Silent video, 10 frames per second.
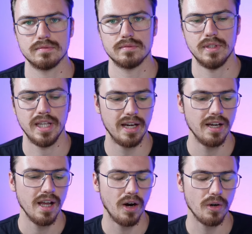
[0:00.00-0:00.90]
Yeah,
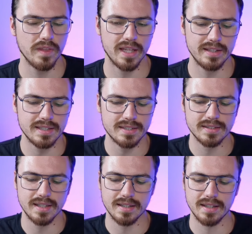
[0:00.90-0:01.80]
um, and that's
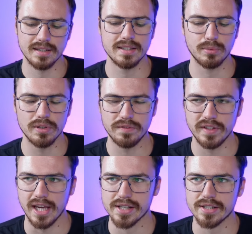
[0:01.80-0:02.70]
that's one thing
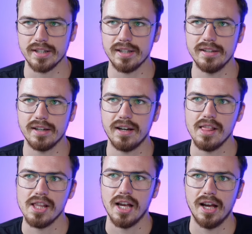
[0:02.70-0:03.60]
actually in there,
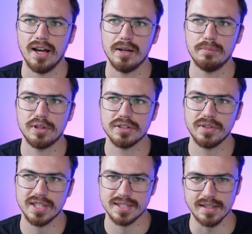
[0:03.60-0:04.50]
uh, because
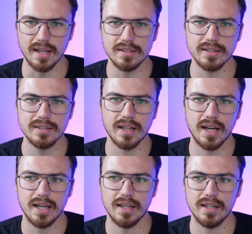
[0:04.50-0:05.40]
when I started it,
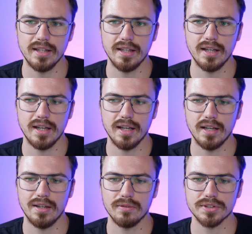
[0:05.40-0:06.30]
I
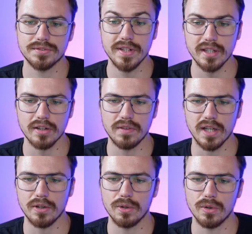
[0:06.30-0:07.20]
uh, was thinking of
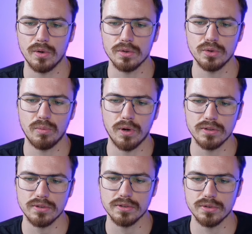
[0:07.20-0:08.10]
like, oh, do I
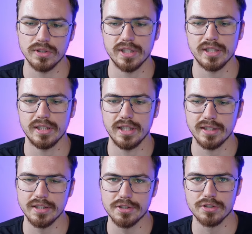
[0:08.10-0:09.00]
want to do it in
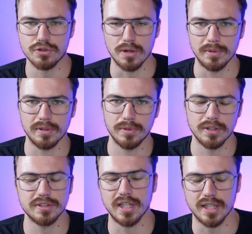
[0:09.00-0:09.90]
English or German?
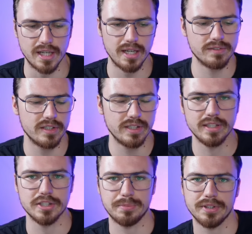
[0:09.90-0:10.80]
Because like I have an
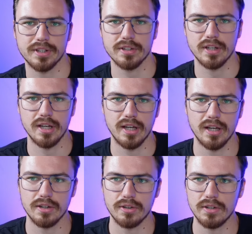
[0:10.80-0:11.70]
English-speaking
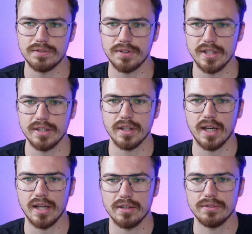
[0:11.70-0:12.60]
uh, girlfriend, I
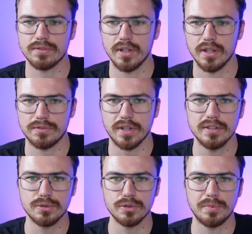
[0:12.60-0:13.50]
have uh,
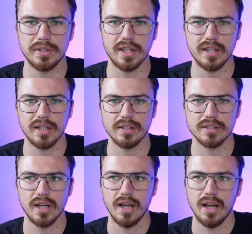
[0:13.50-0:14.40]
friends who speak English,
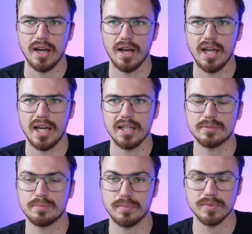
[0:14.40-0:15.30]
uh, I
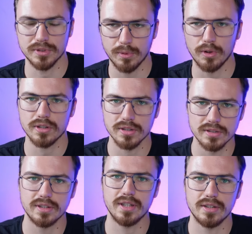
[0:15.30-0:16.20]
speak spoke
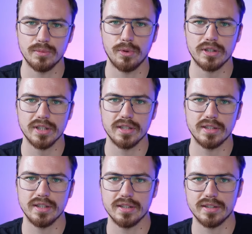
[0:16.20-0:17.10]
the, the work that I
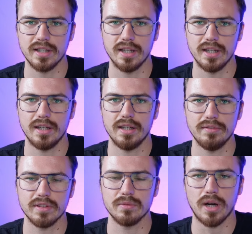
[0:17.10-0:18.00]
did, uh,
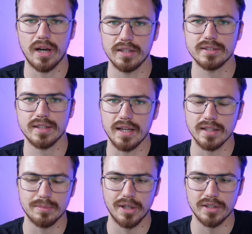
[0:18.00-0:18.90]
even while starting
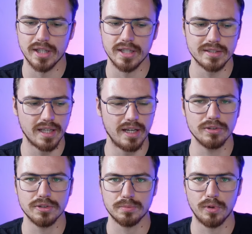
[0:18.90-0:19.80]
the podcast, I
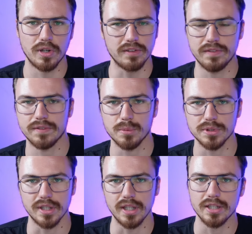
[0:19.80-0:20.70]
also spoke like fifty
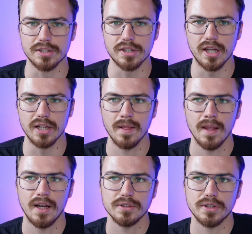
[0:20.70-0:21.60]
percent English there.
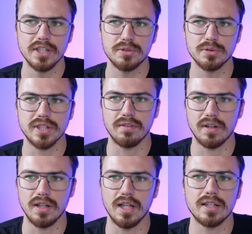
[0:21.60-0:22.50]
So English was never
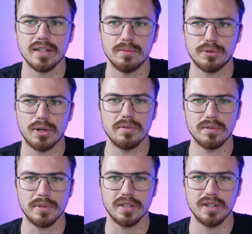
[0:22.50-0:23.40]
like a problem for
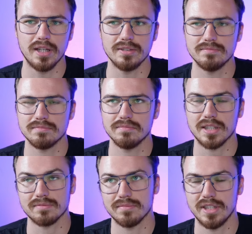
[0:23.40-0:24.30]
me. I like,
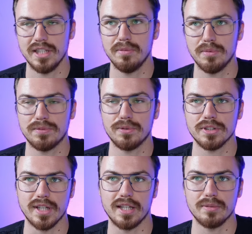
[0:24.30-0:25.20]
even before
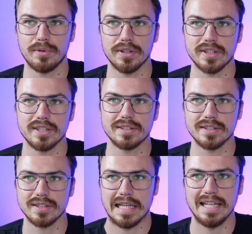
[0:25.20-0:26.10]
starting the podcast,
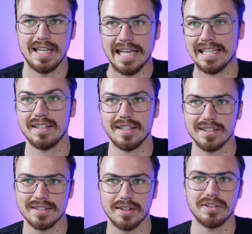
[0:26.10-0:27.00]
eighty,
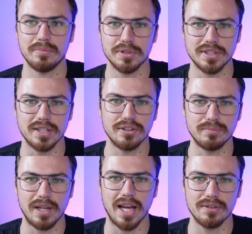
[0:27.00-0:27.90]
seventy percent of
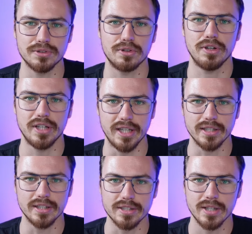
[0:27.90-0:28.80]
my life was already
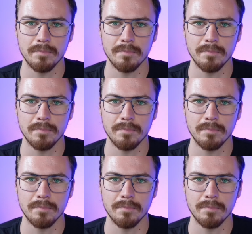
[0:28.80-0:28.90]
English.